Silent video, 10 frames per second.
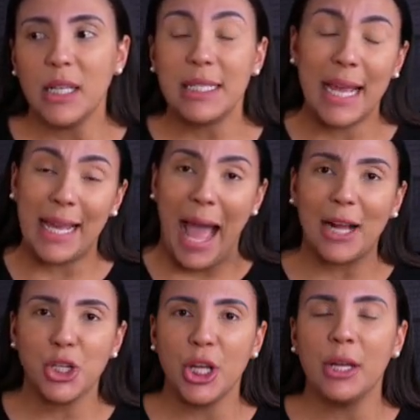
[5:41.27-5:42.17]
take
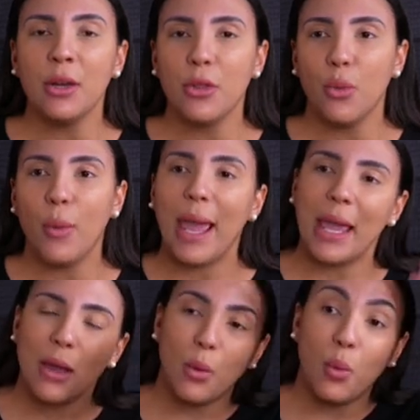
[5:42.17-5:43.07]
action, the
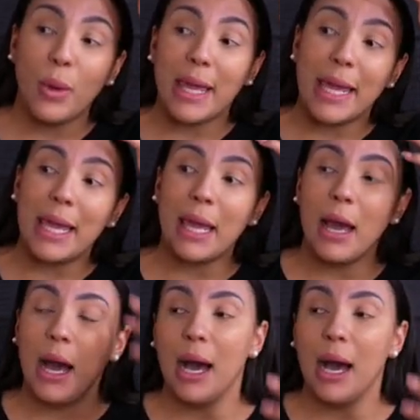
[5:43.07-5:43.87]
way we